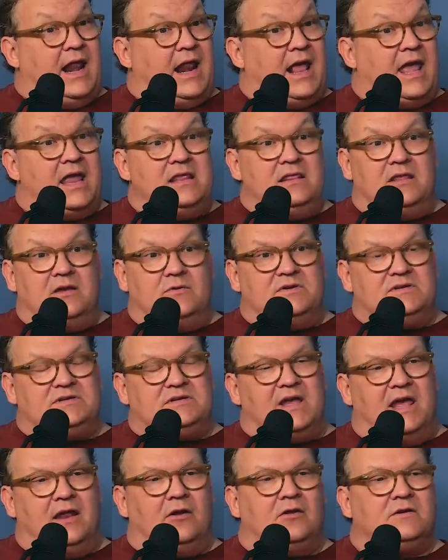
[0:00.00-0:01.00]
I there
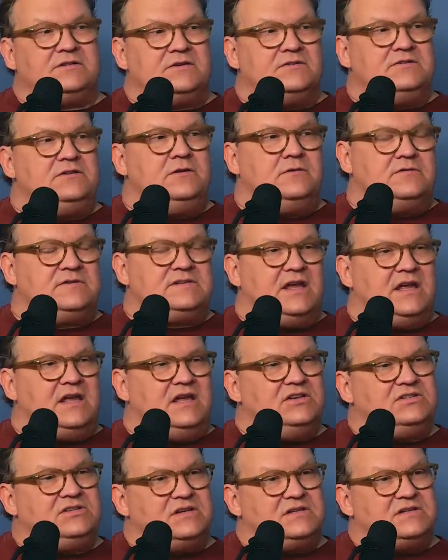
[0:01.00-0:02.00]
was and also too it was
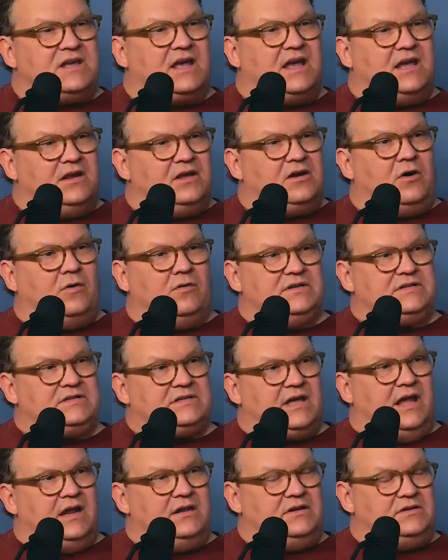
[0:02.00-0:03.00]
like it just kind of
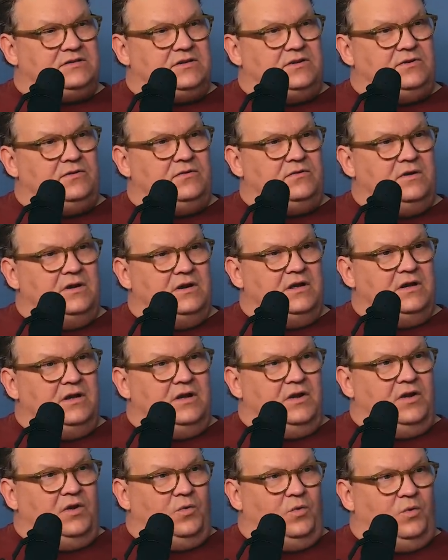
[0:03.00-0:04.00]
coincided too
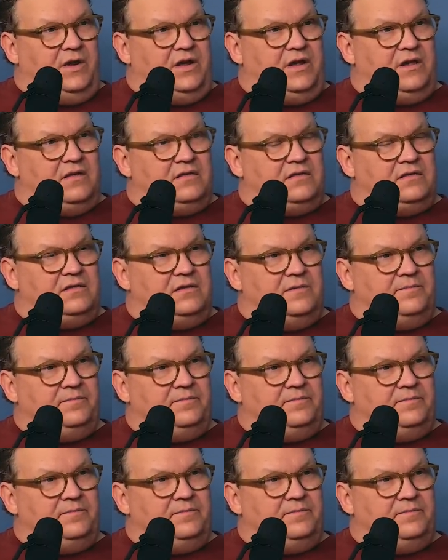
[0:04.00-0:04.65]
with